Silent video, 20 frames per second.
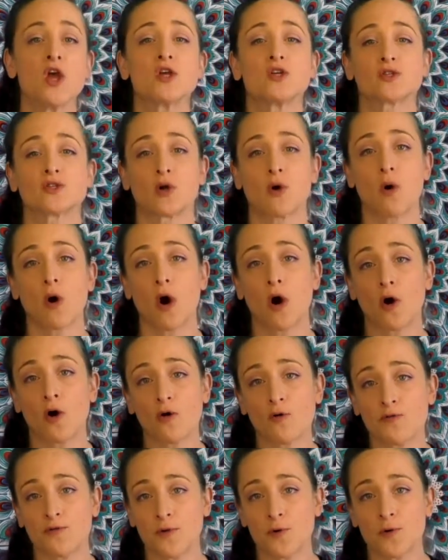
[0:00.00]
So
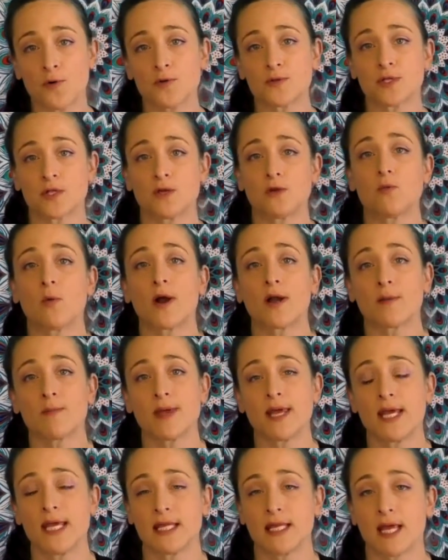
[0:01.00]
whole foods, you want to
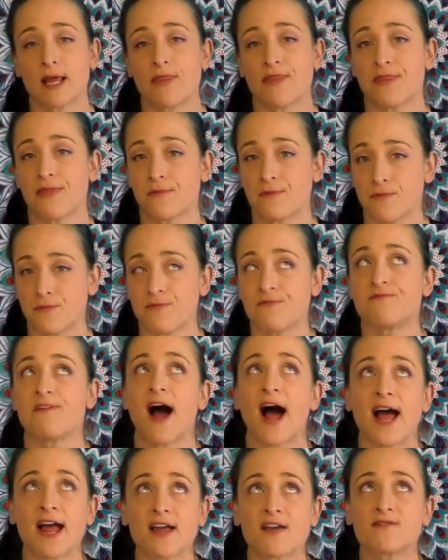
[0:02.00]
be eating
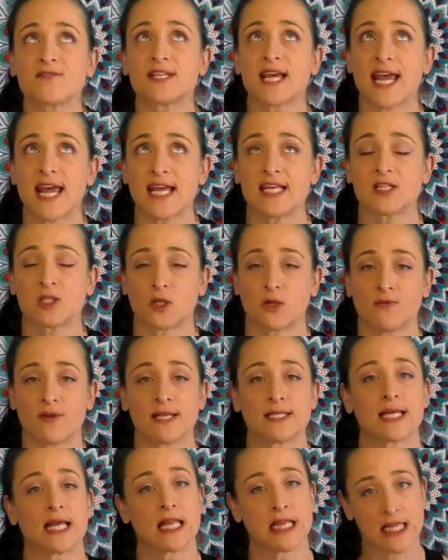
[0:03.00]
5 to 8
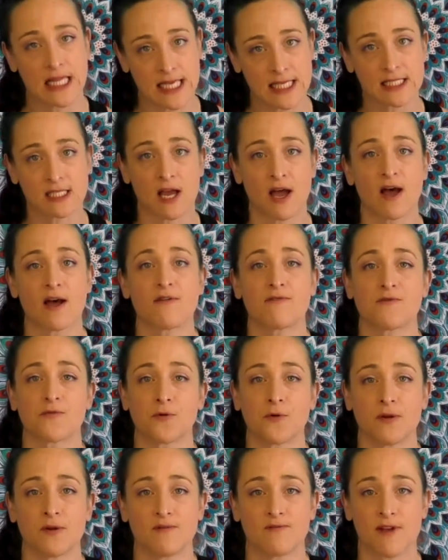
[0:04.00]
servings at least of
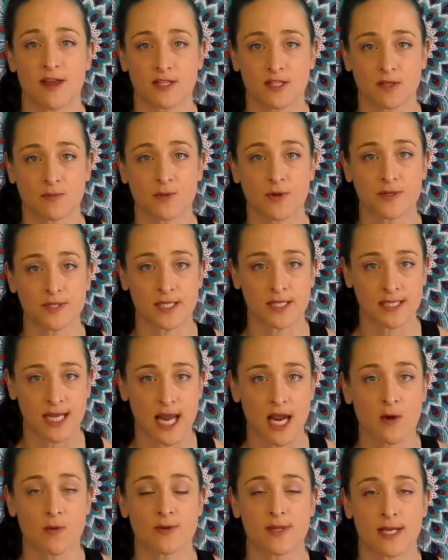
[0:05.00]
fruit and vegetables a
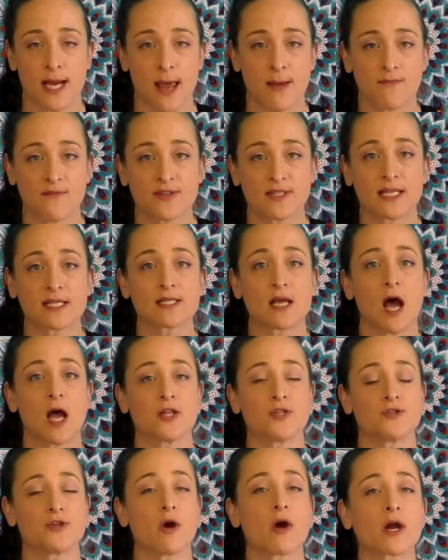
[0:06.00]
day, with an emphasis
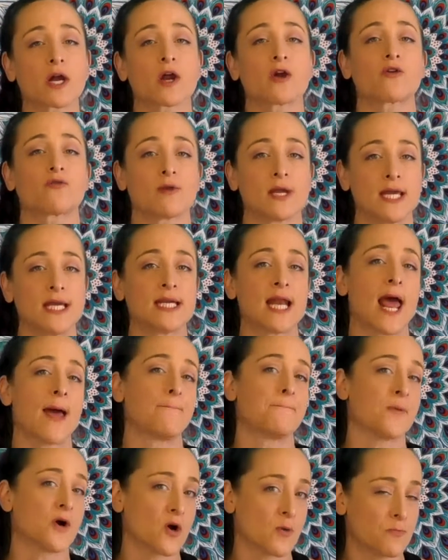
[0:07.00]
on dark green and
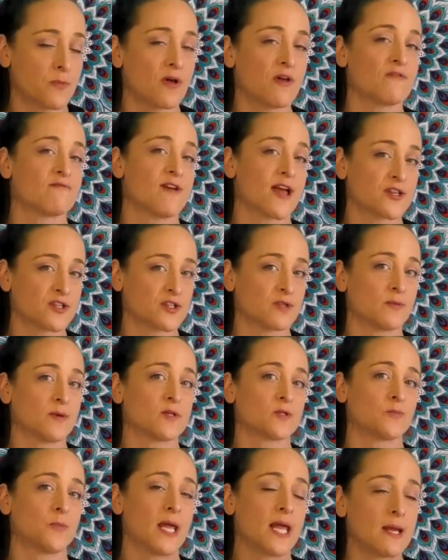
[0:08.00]
purple
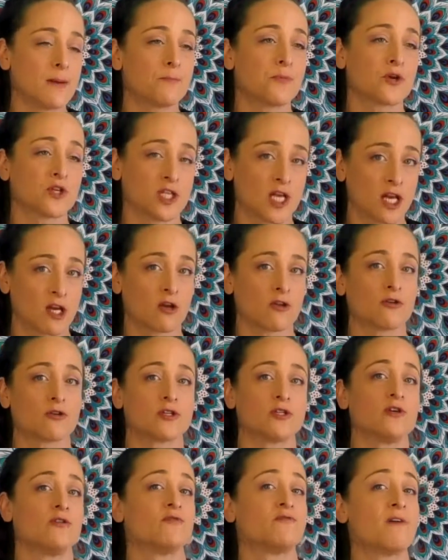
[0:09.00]
vegetables, in particular
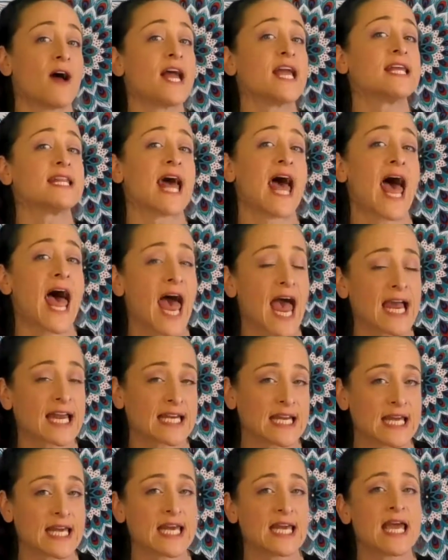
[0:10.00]
to fight
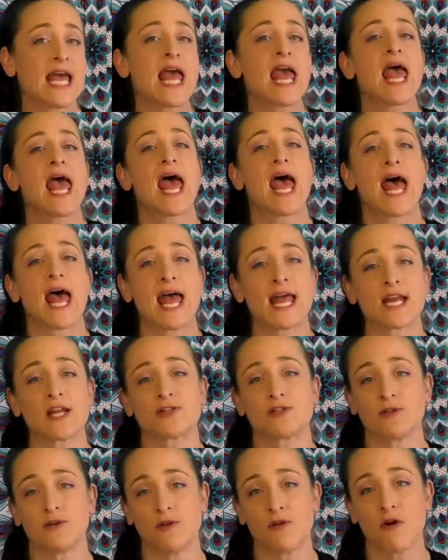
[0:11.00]
acne and
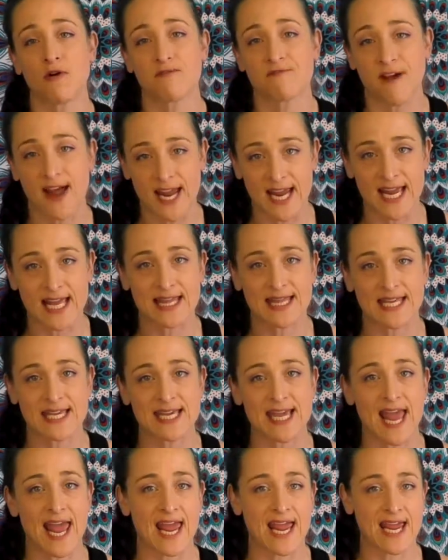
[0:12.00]
to fight
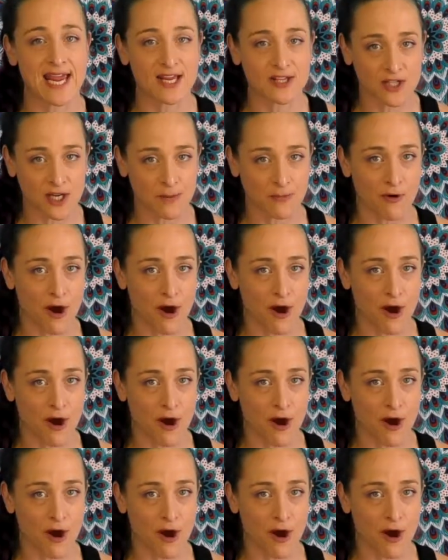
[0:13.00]
the aging